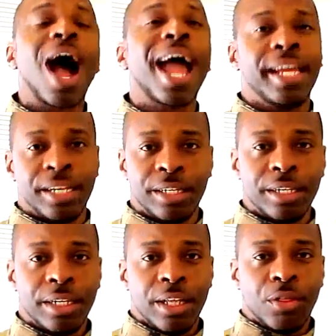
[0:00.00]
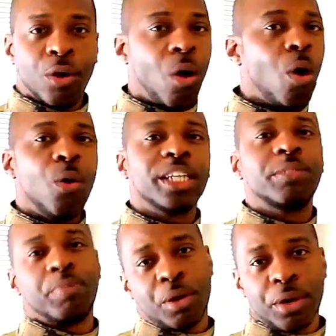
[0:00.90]
heighten the whole
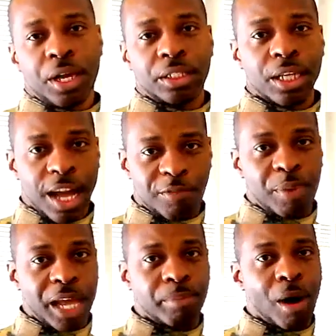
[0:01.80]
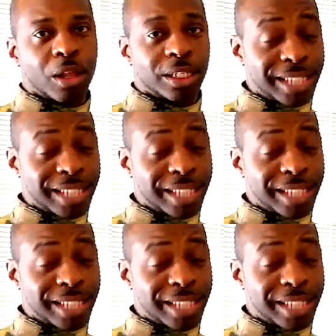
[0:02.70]
experience of paintball,